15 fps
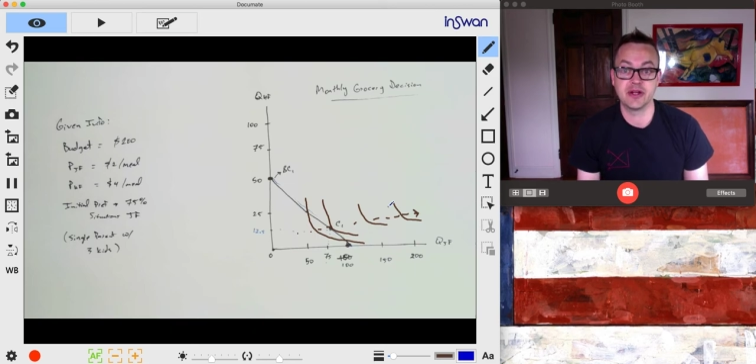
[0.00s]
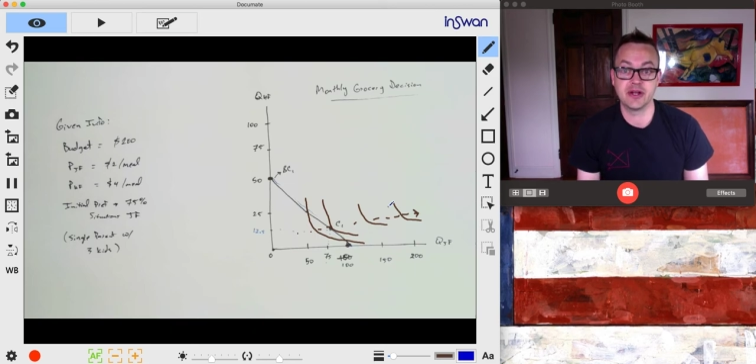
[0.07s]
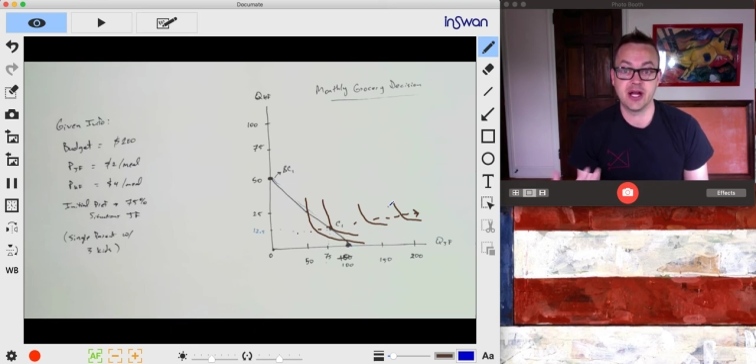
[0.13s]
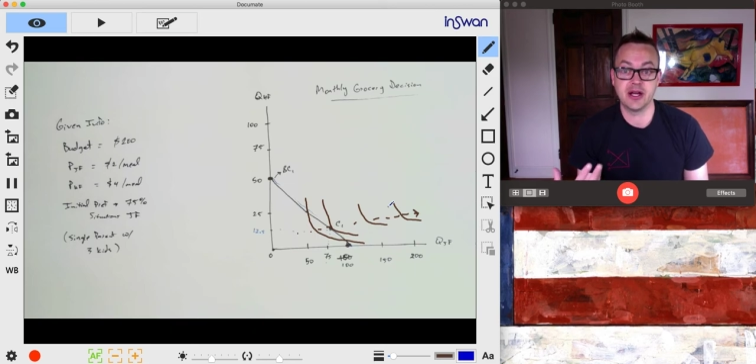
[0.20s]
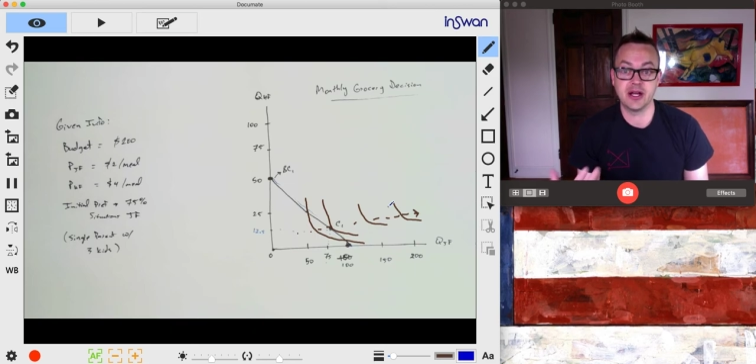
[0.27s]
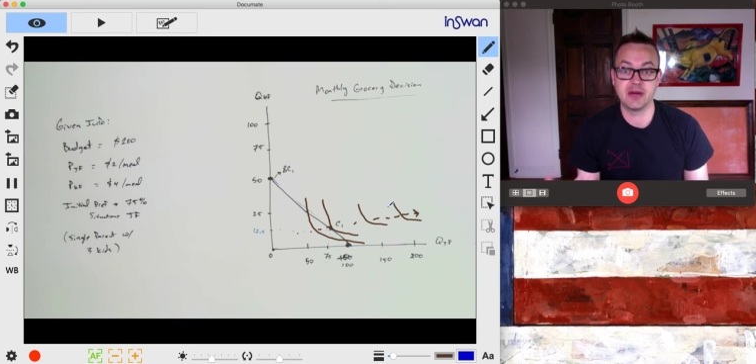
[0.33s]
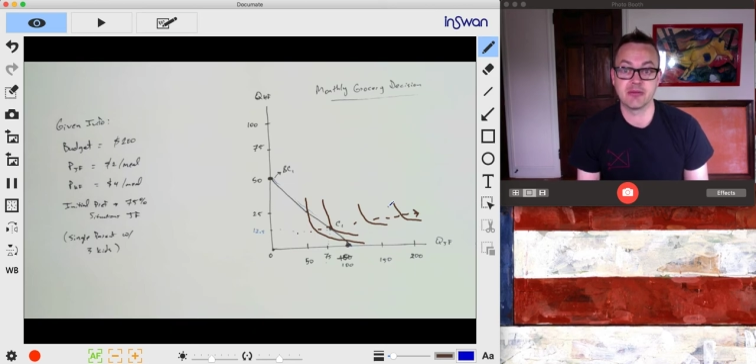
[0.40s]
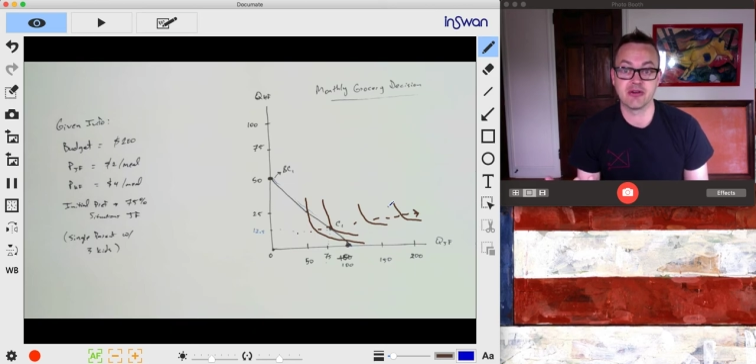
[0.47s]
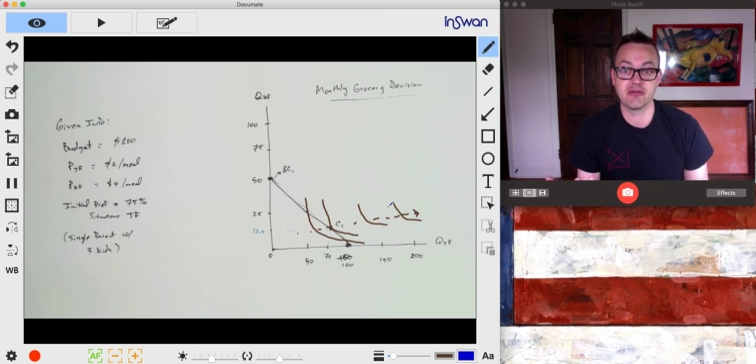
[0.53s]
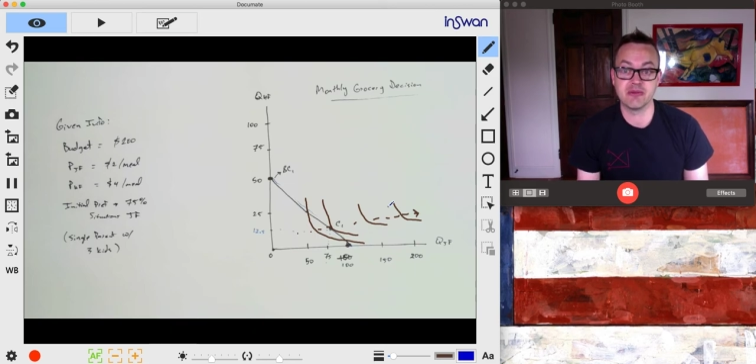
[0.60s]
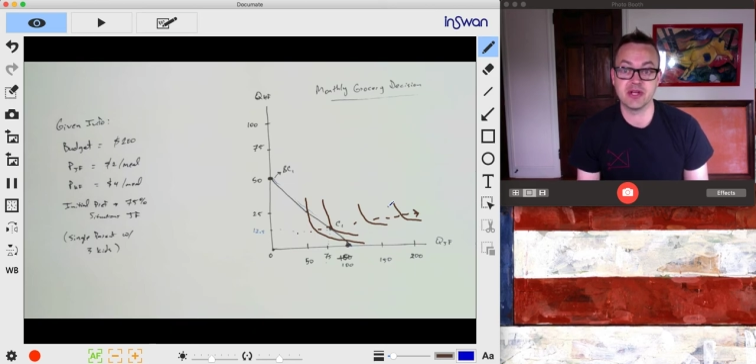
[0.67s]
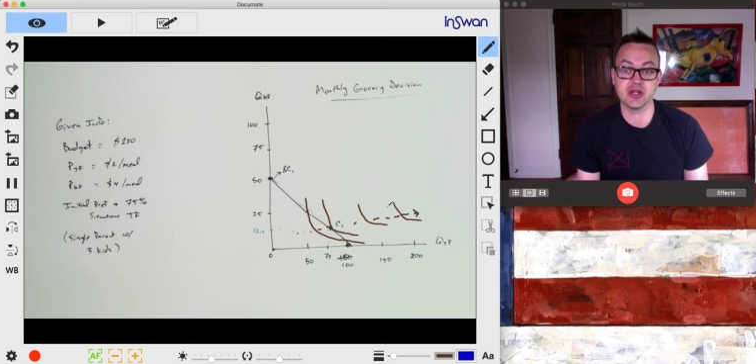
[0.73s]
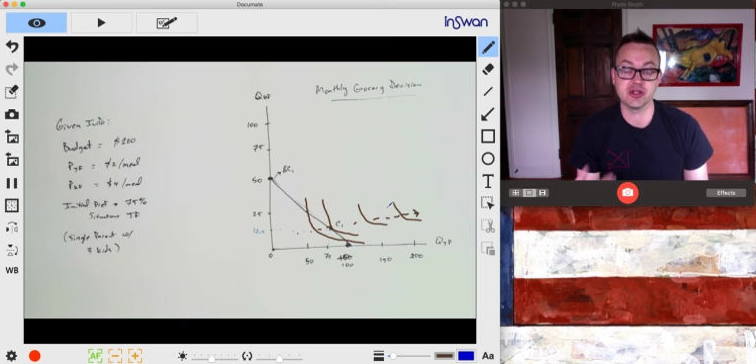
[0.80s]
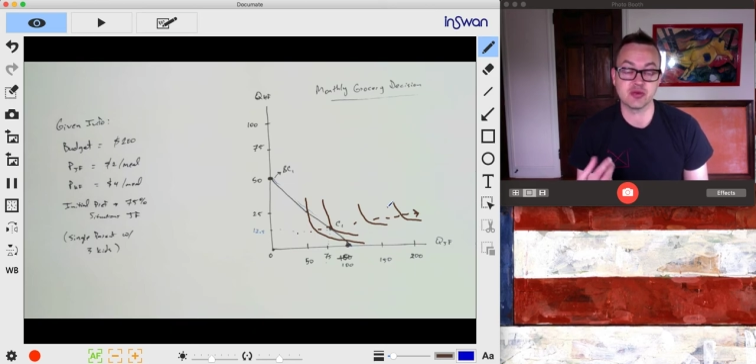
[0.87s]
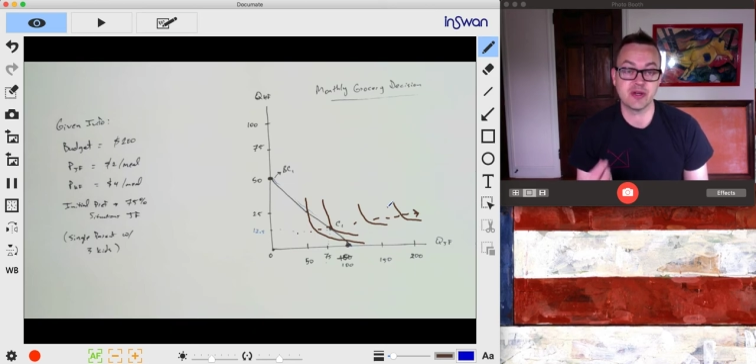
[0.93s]
number of
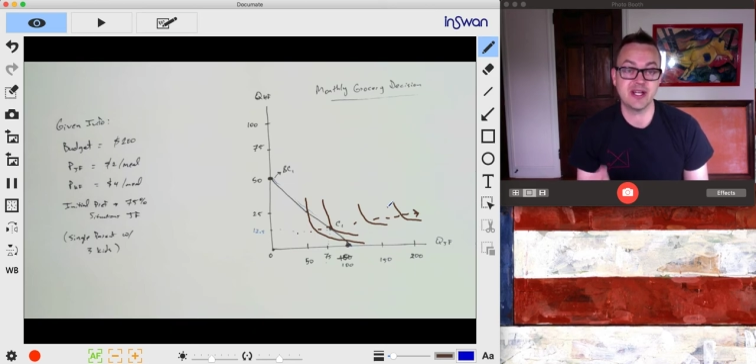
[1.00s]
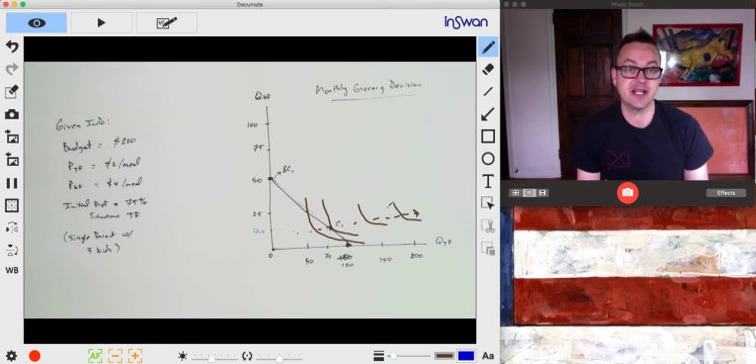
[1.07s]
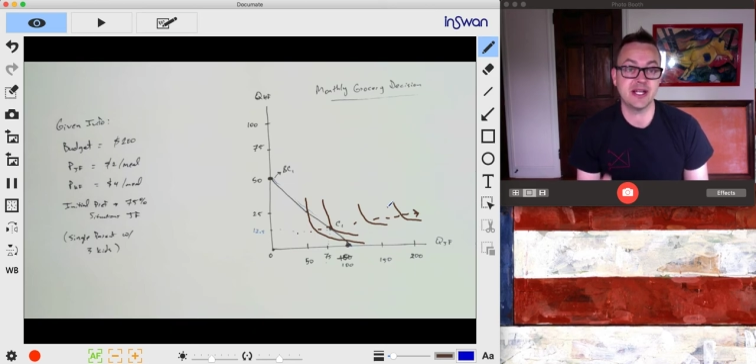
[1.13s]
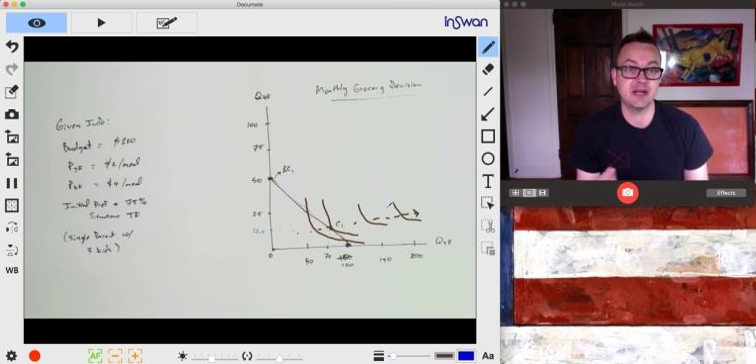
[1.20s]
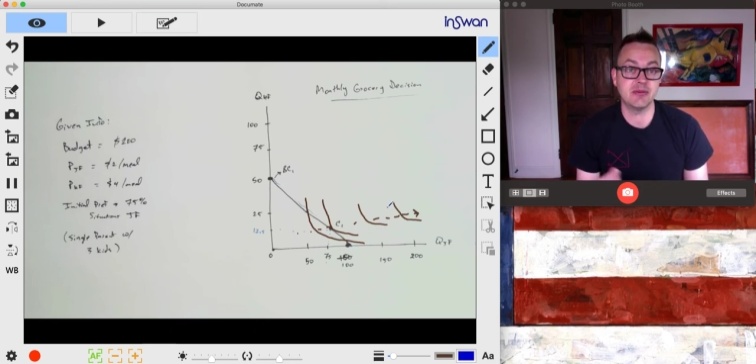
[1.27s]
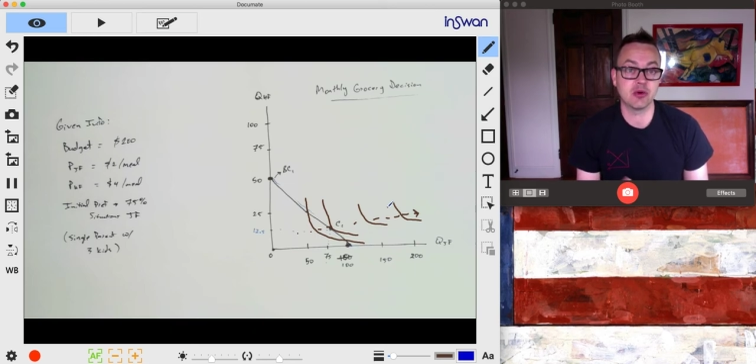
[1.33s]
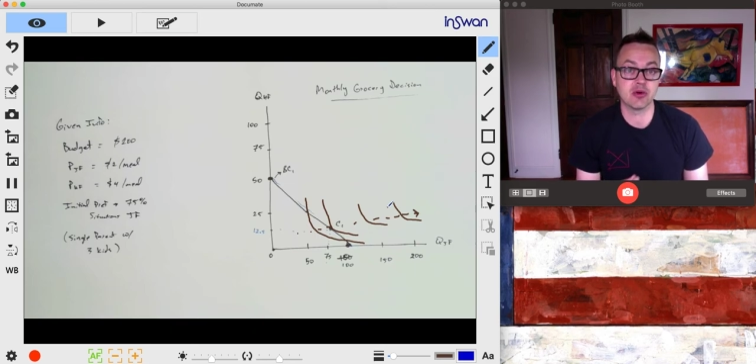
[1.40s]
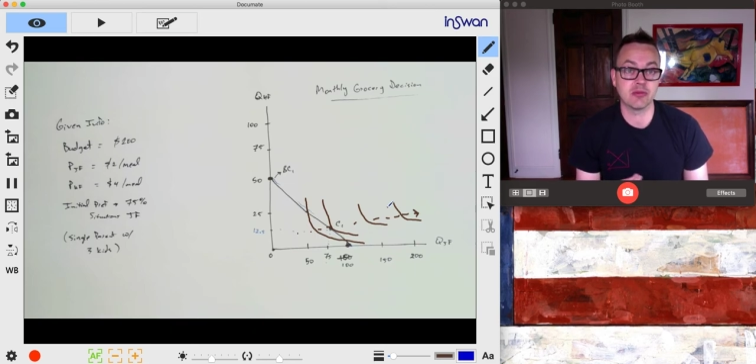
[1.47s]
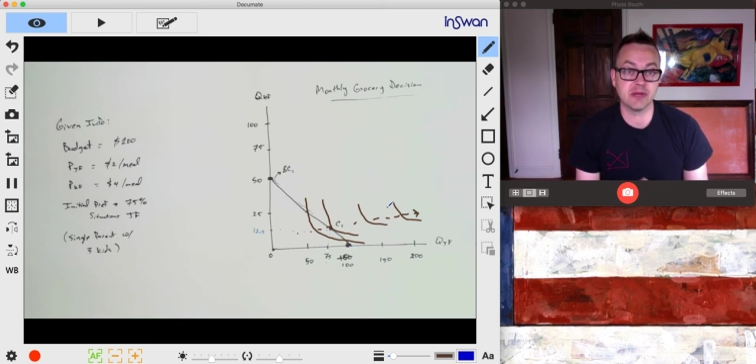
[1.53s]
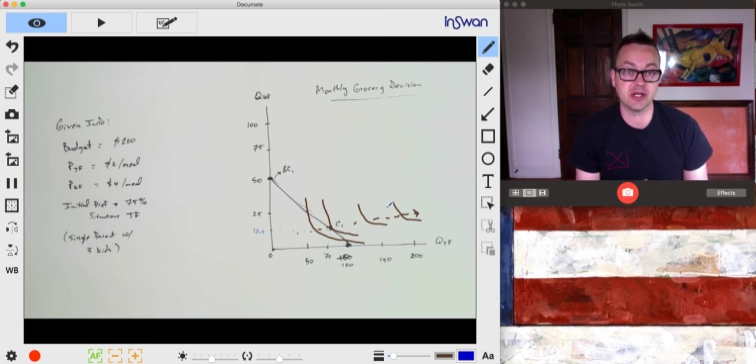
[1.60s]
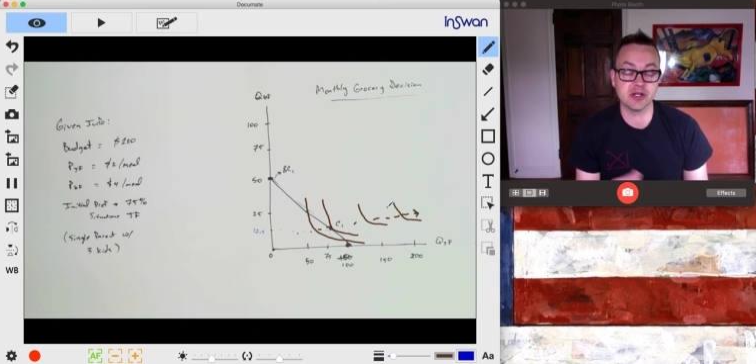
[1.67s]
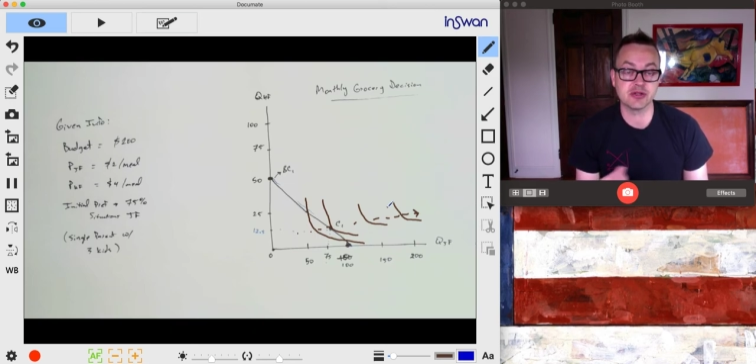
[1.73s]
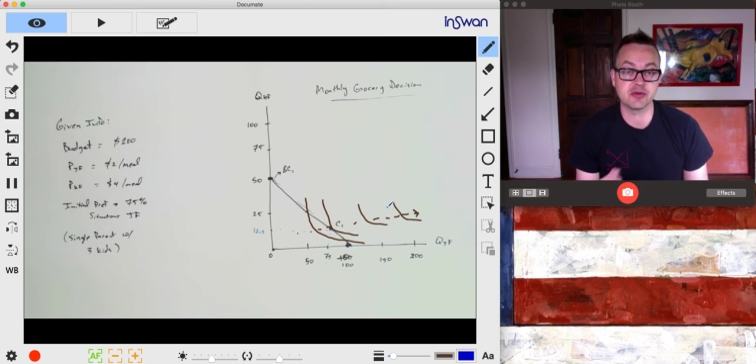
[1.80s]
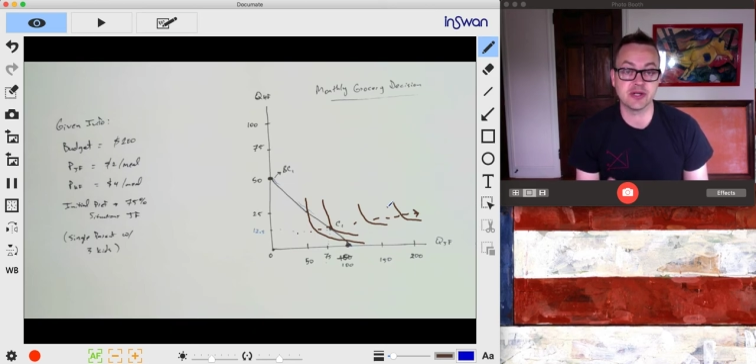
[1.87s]
meals. We need more meals.